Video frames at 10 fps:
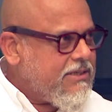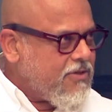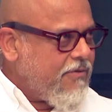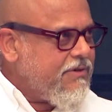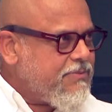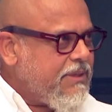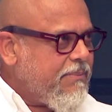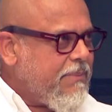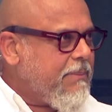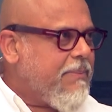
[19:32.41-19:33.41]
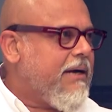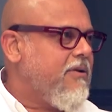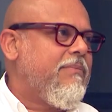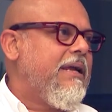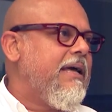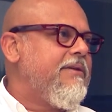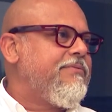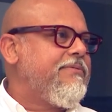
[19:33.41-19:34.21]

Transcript: has always been a big part of my life.